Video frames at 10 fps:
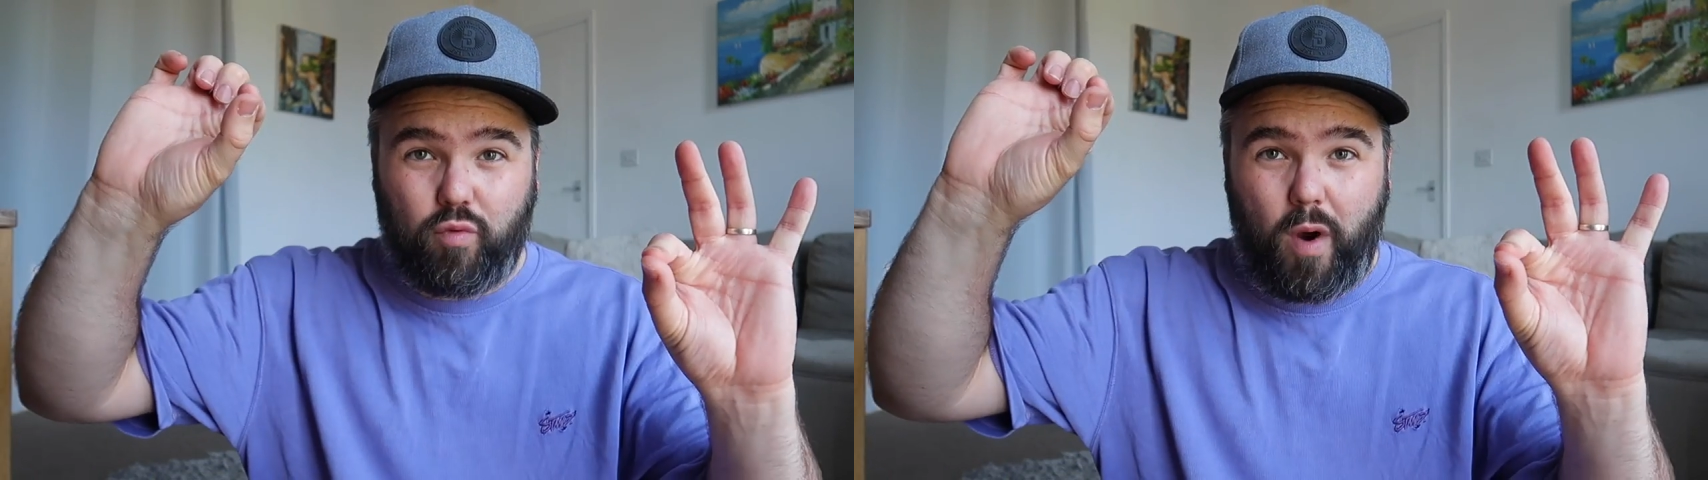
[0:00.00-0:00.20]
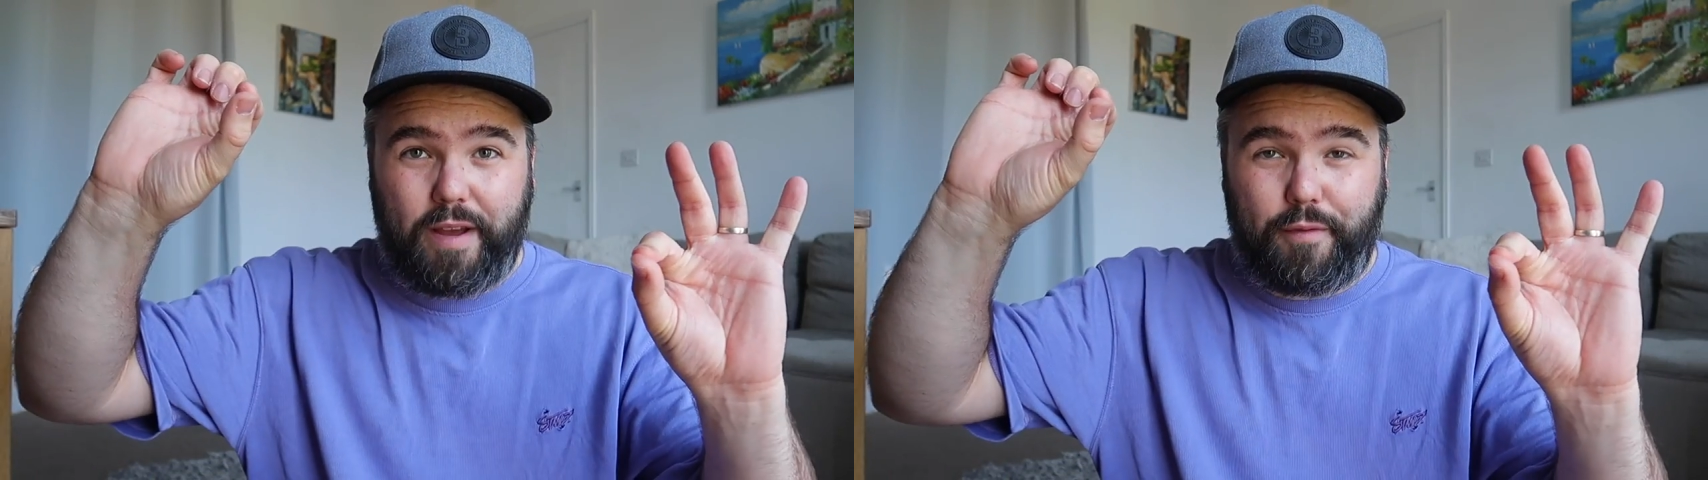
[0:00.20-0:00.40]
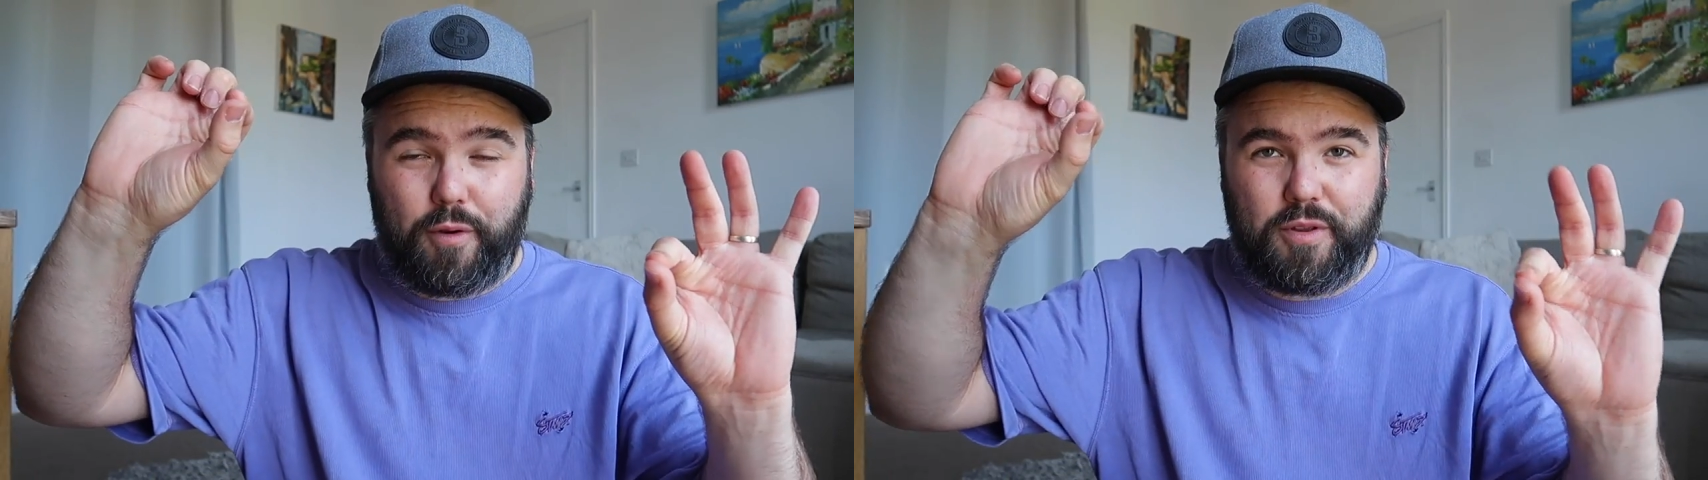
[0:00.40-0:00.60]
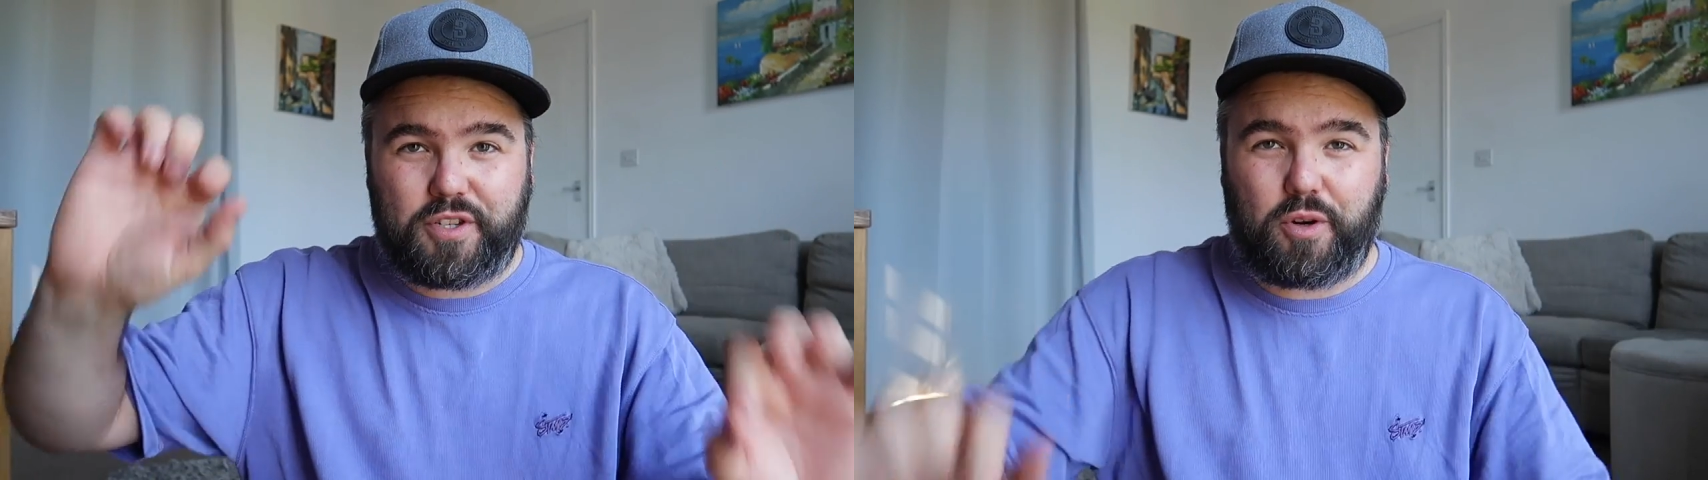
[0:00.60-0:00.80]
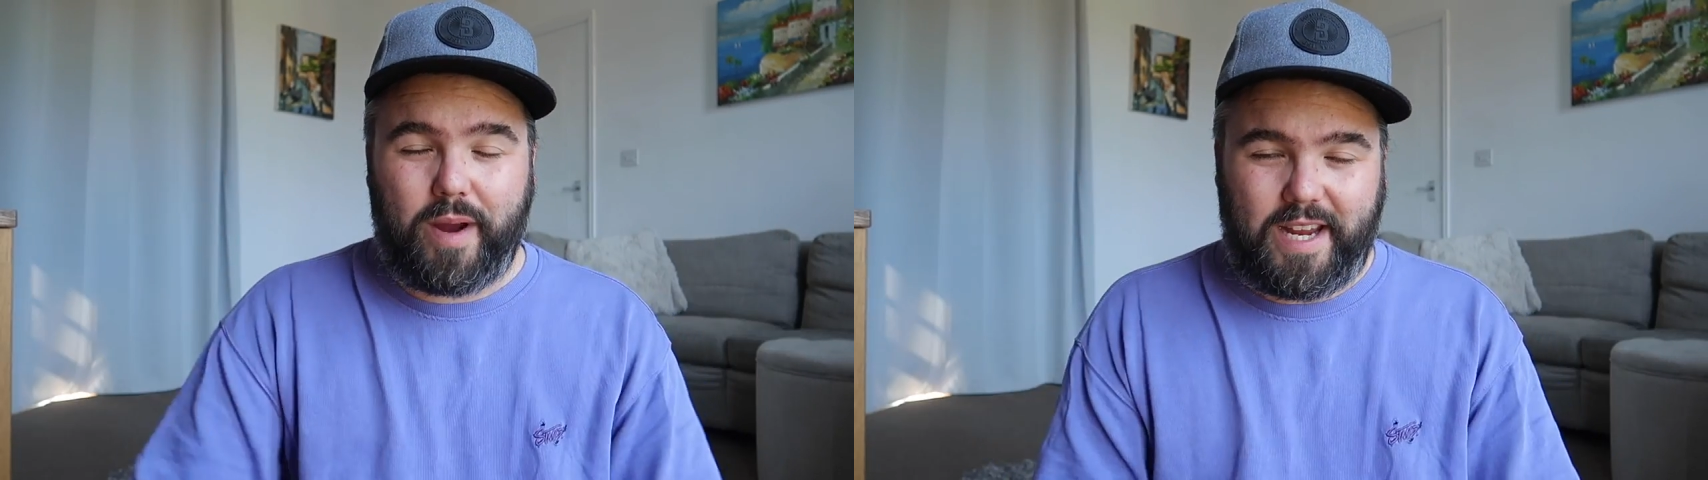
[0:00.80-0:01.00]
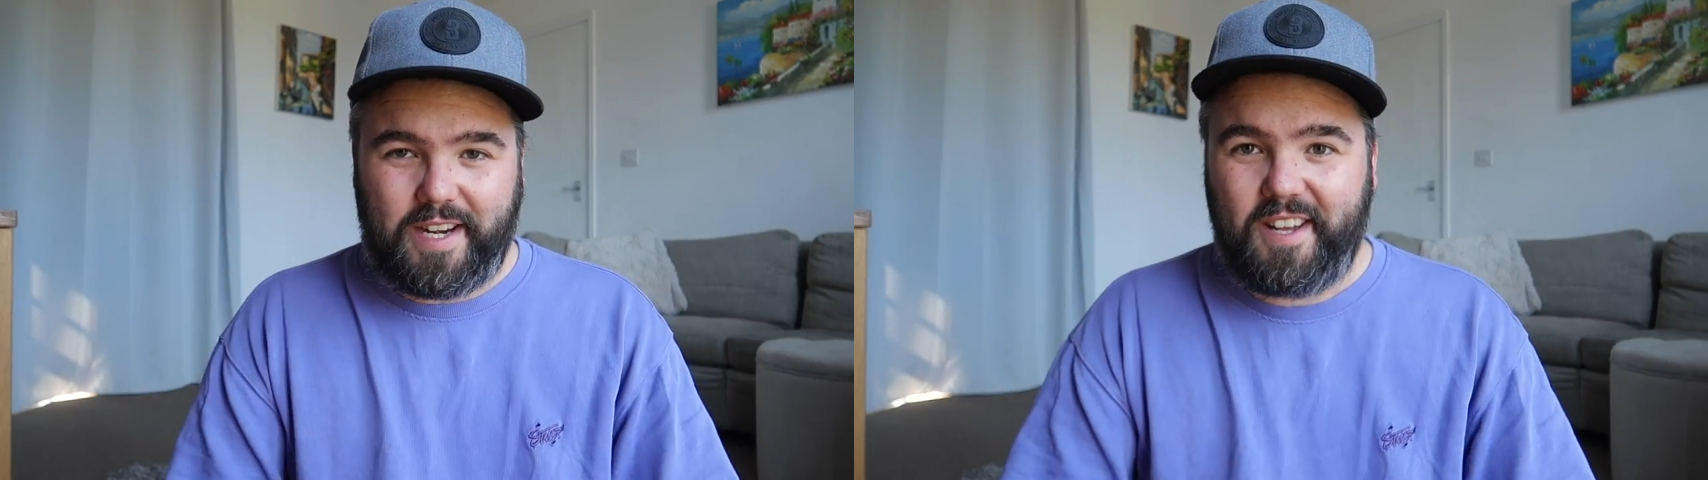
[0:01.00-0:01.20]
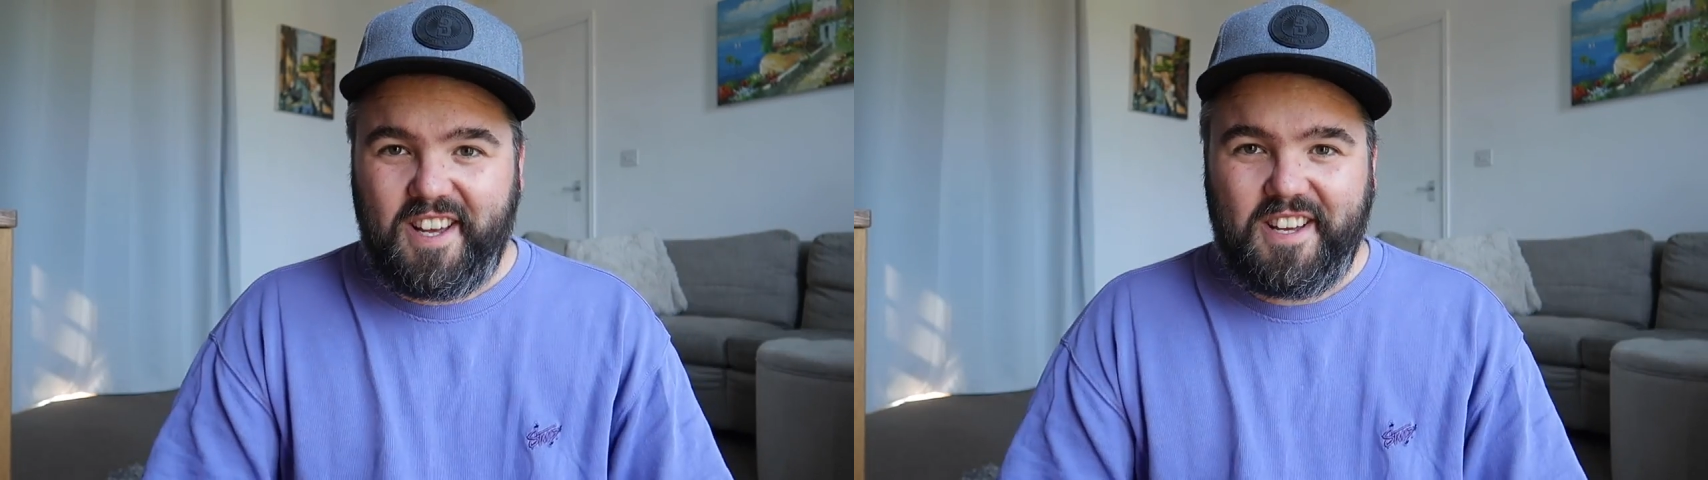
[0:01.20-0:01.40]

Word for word: right through the screen.